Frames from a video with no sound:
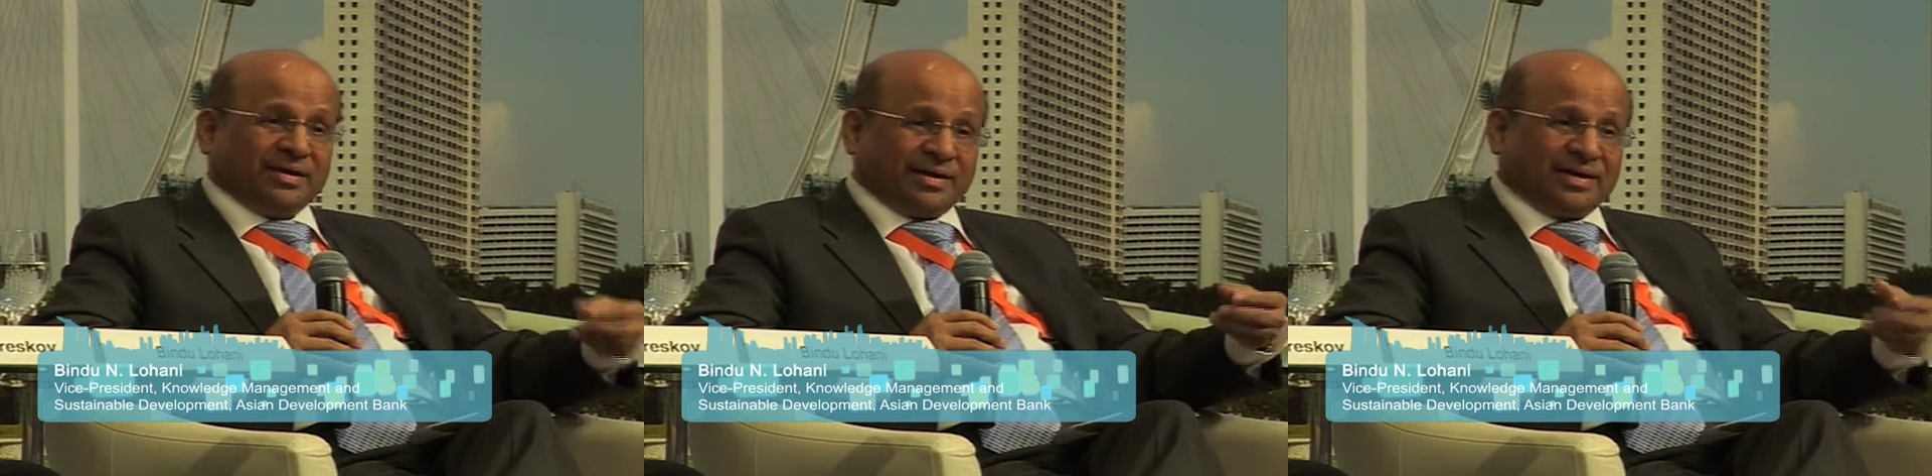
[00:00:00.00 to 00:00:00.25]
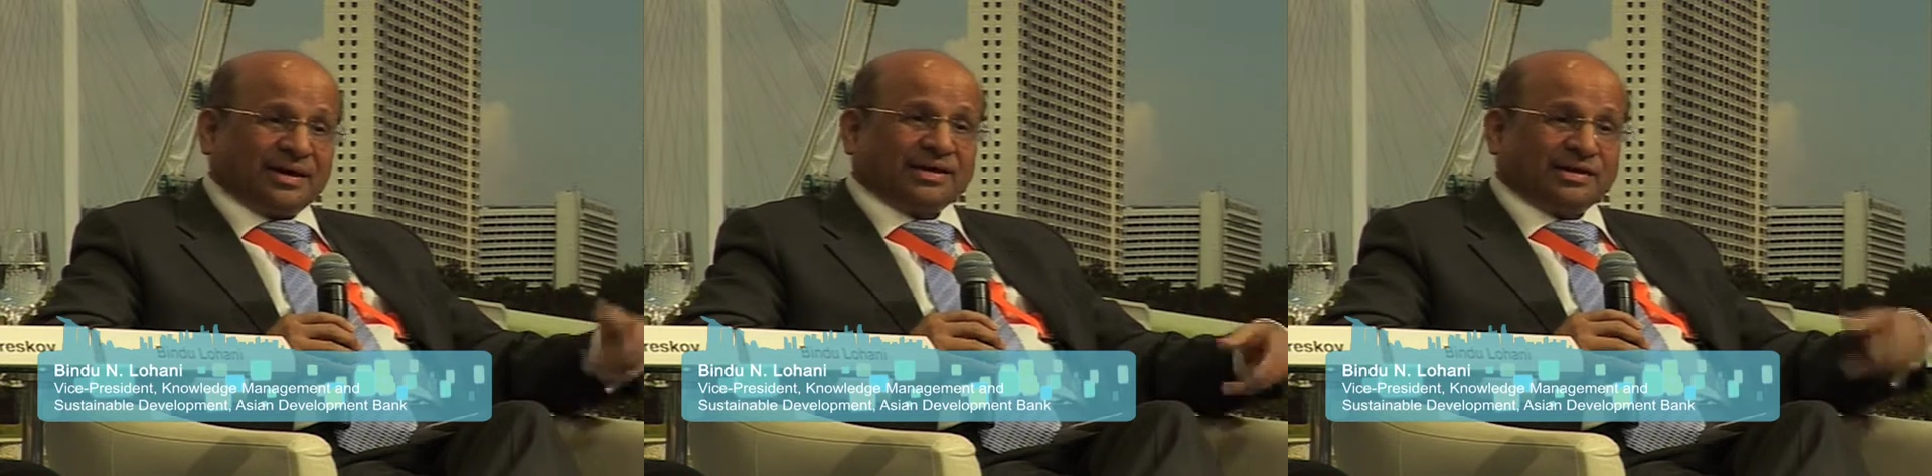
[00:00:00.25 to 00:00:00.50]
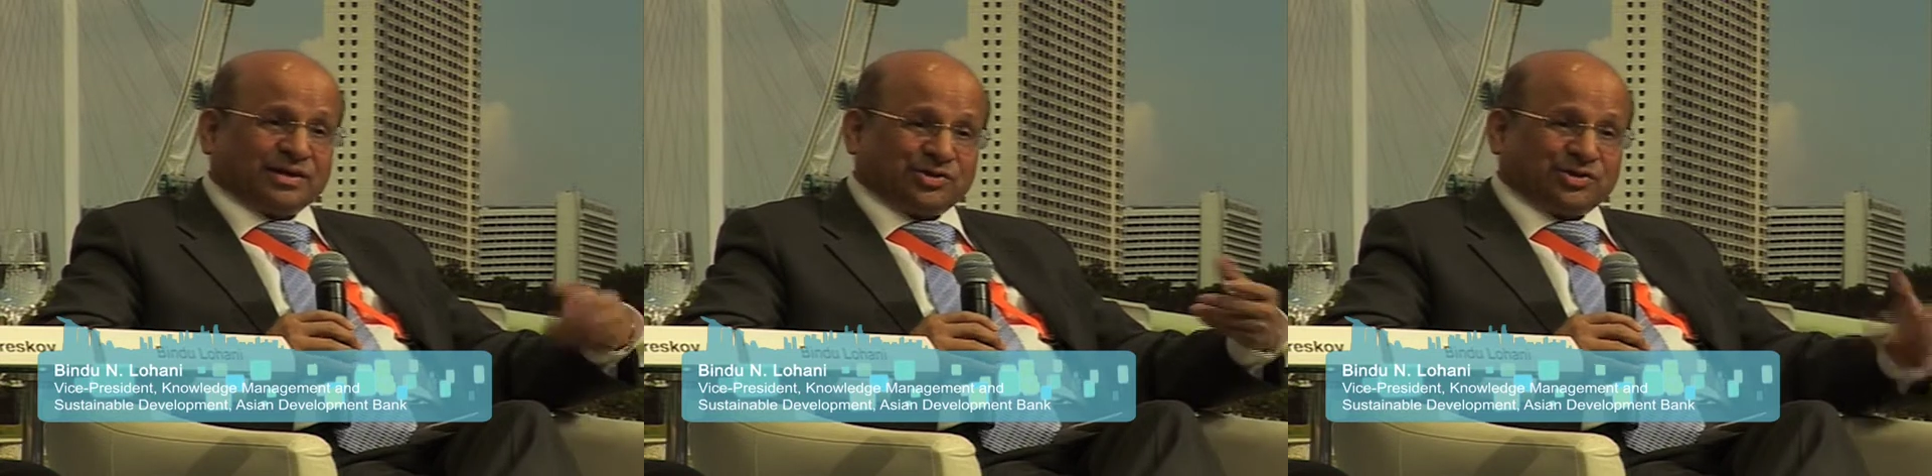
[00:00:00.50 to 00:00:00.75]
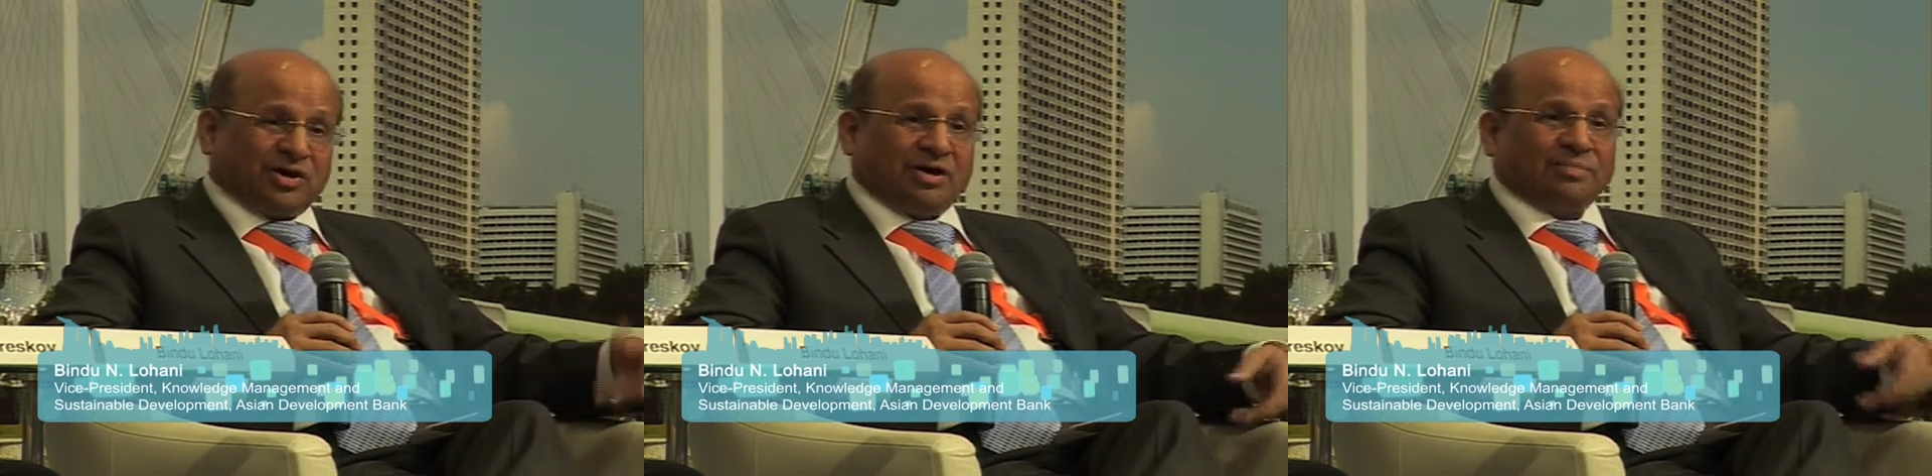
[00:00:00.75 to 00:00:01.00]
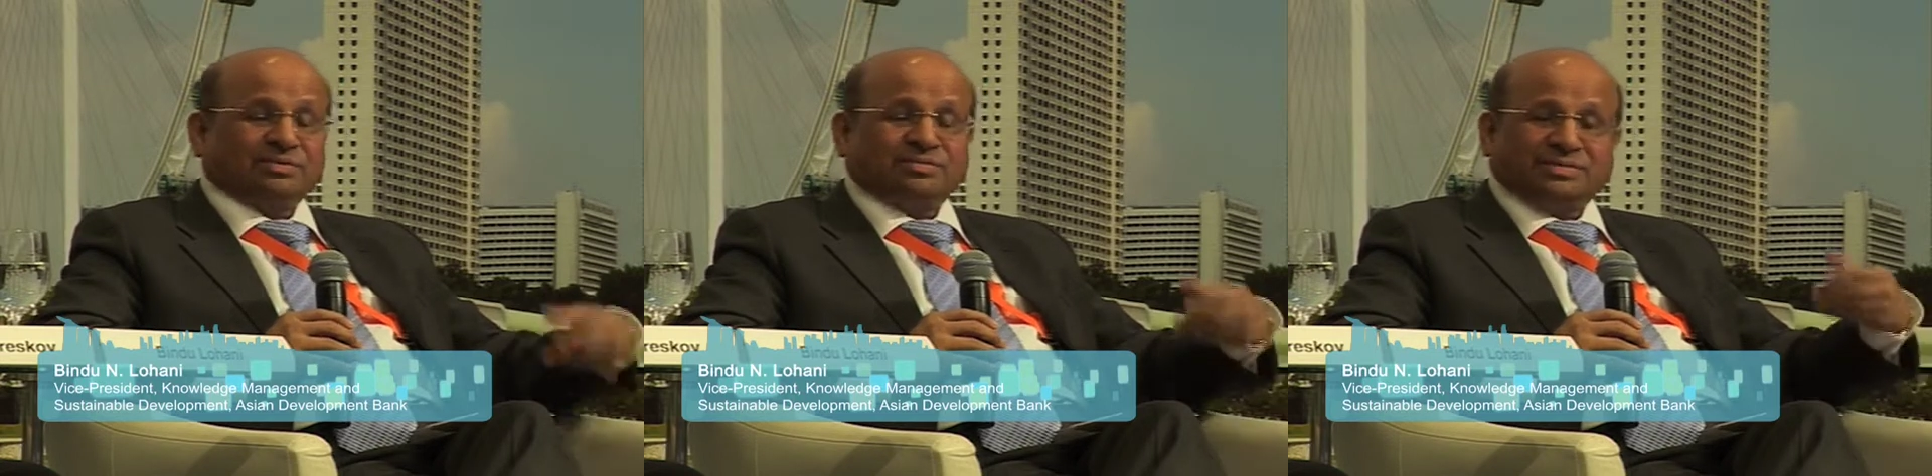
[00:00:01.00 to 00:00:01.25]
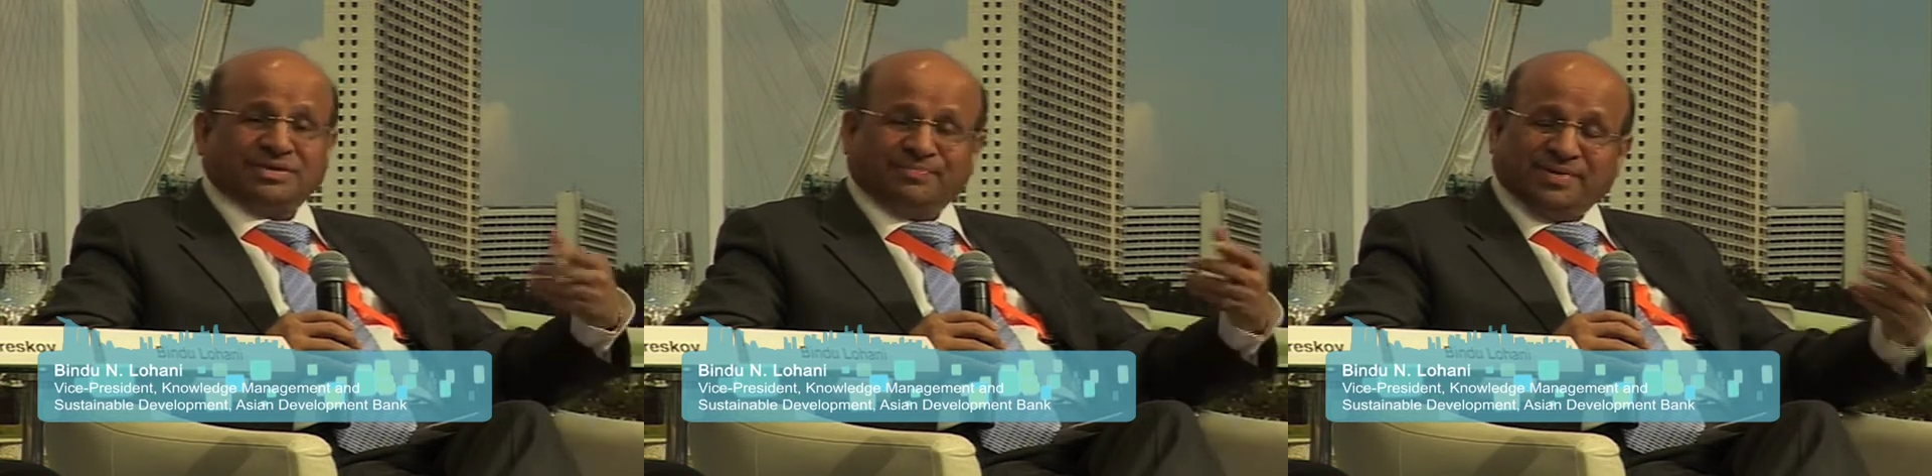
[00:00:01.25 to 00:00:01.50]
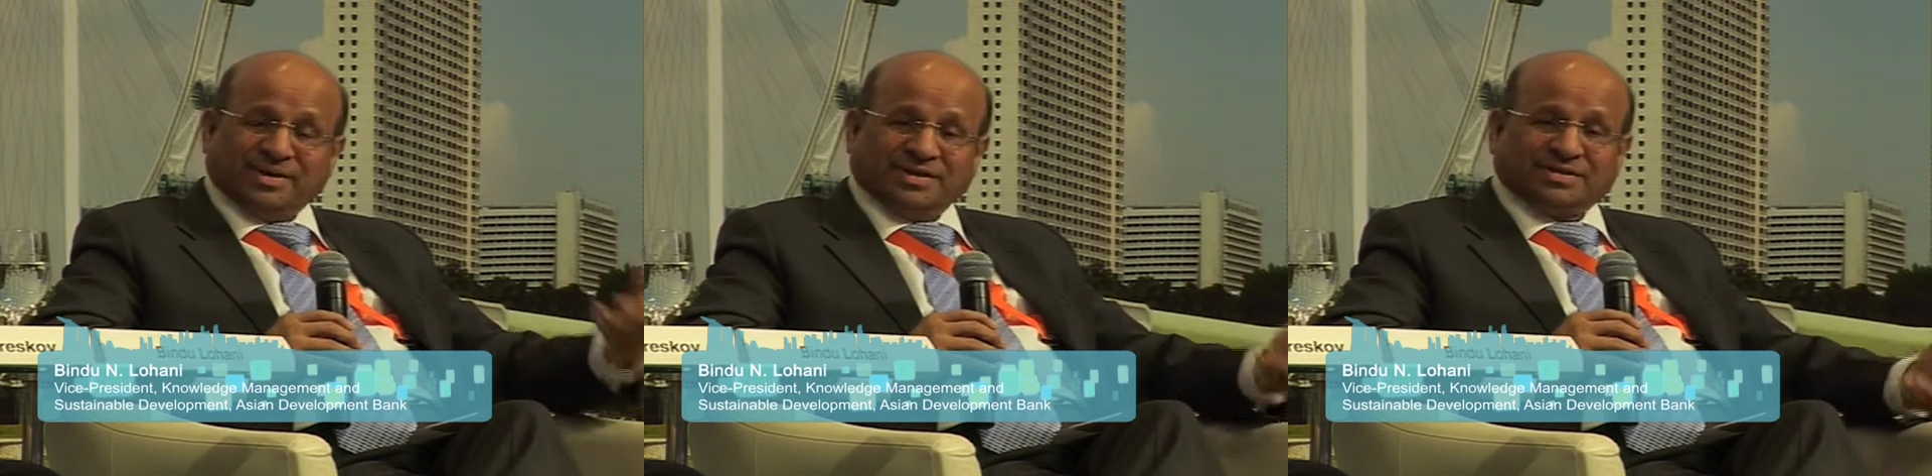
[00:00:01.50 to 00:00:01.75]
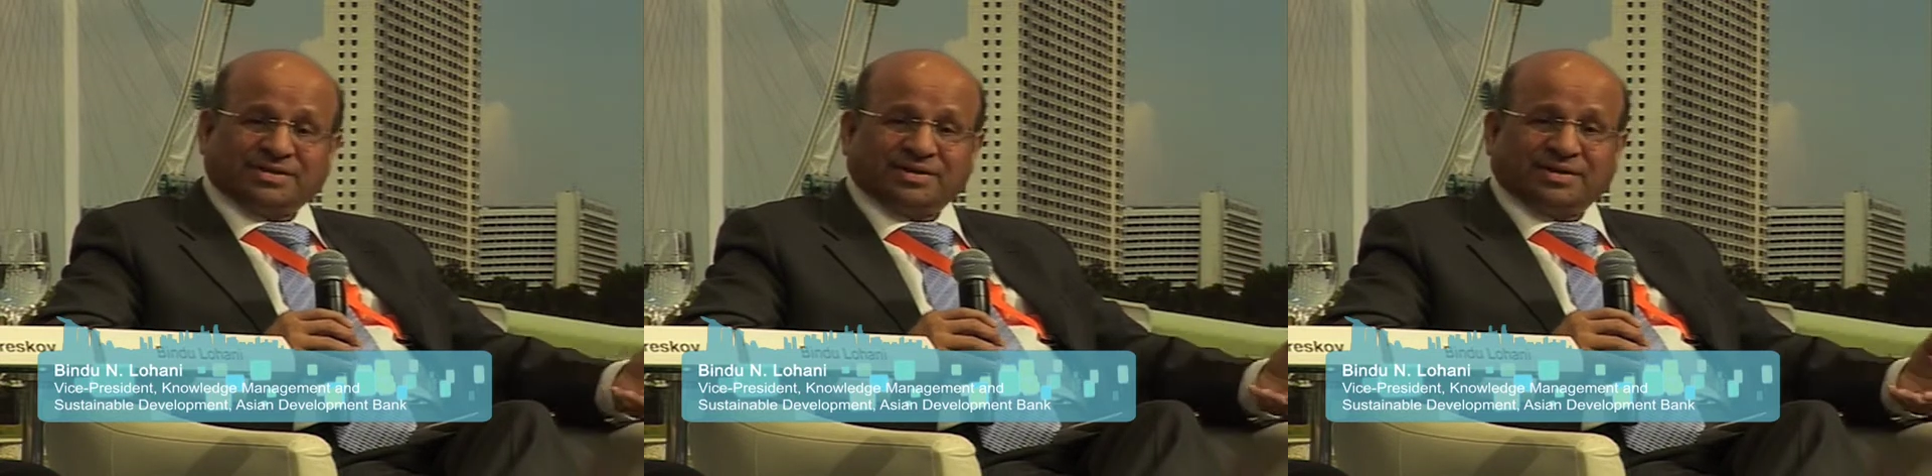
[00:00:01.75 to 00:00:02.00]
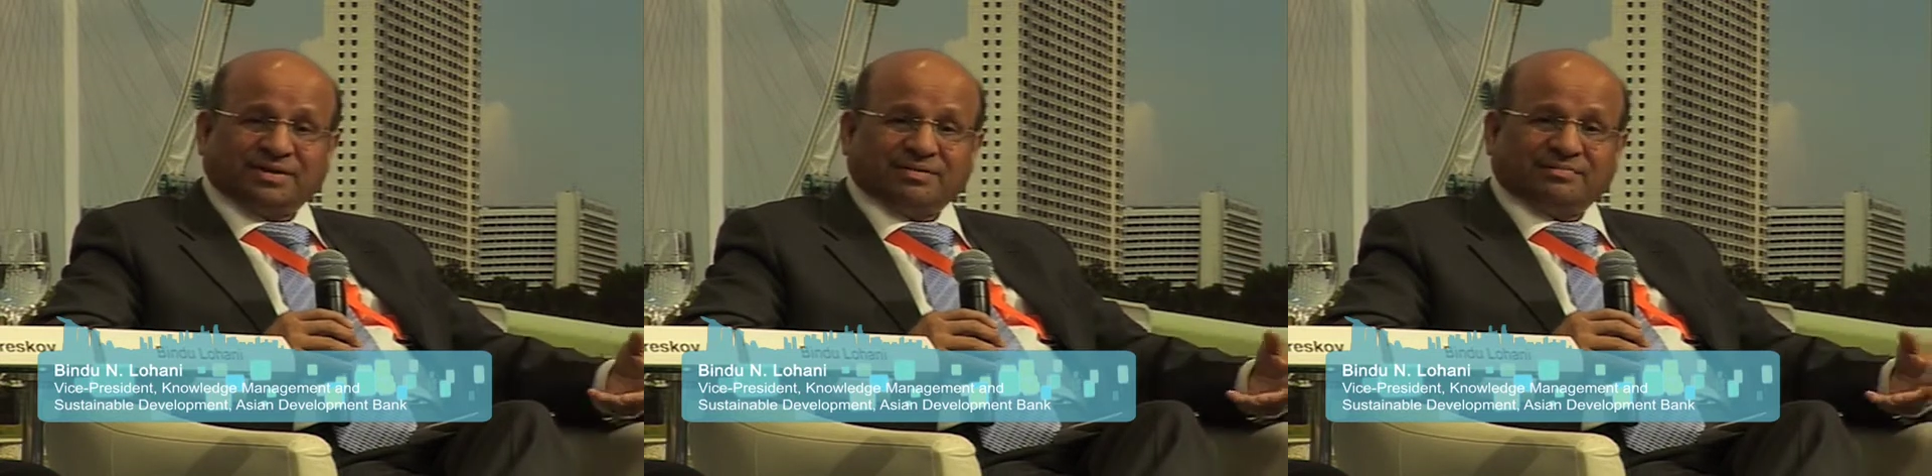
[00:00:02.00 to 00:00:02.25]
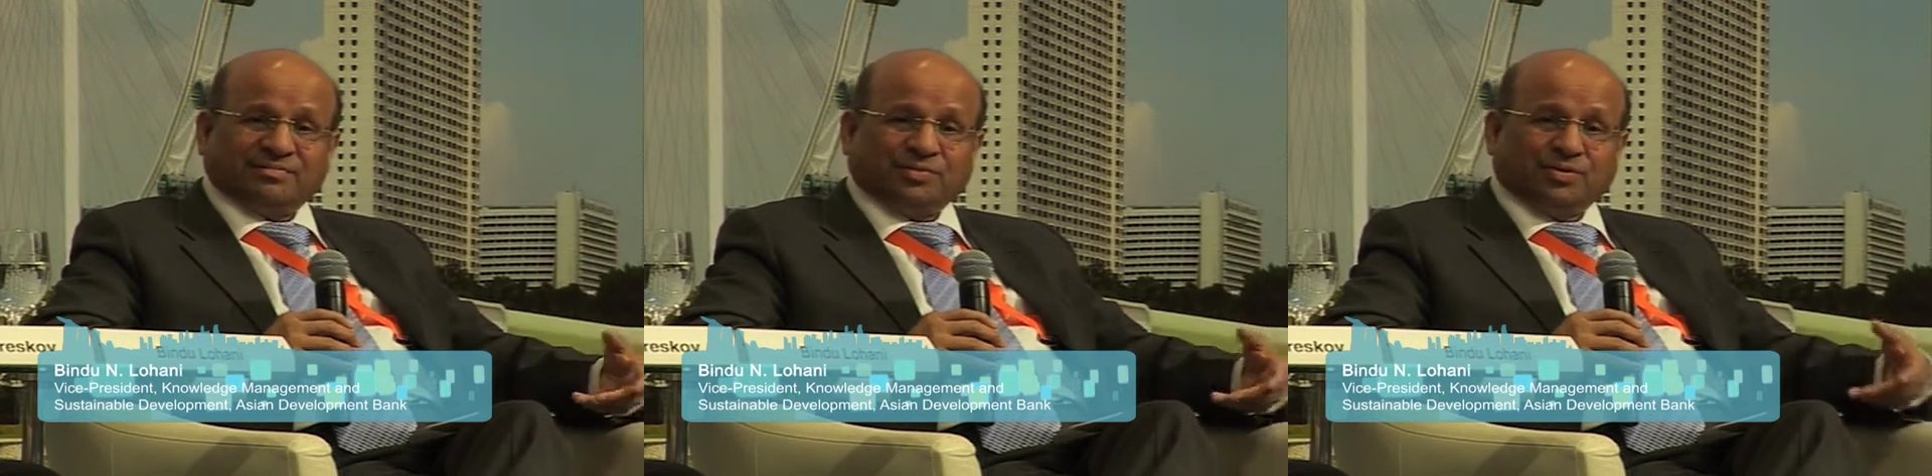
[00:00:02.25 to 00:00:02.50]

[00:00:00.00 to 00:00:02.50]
creating jobs, be the city